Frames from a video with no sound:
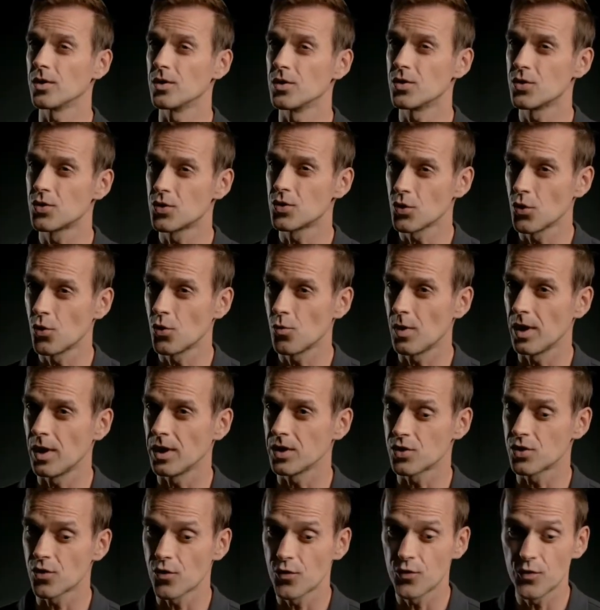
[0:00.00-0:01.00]
onto so
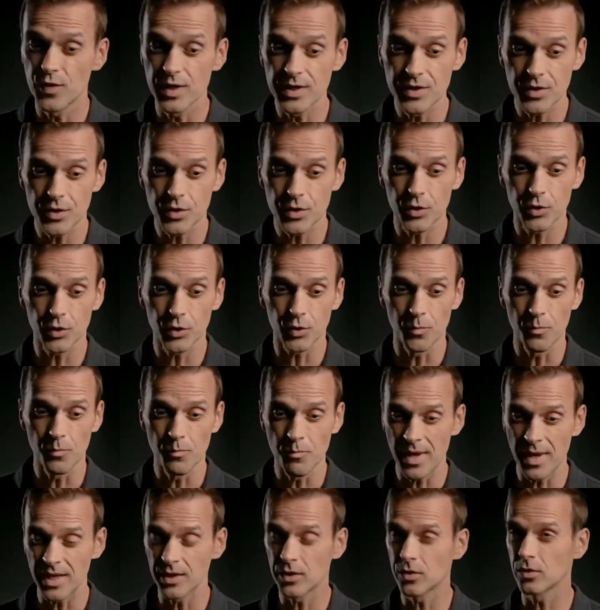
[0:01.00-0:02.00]
much physical,
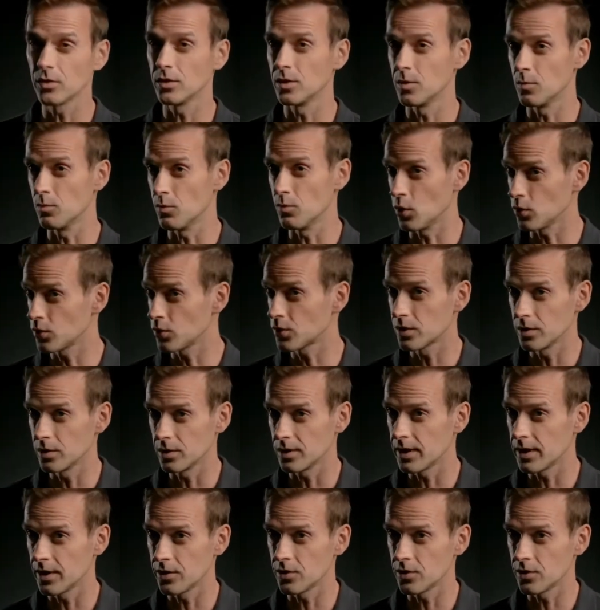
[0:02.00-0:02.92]
mental, and emotional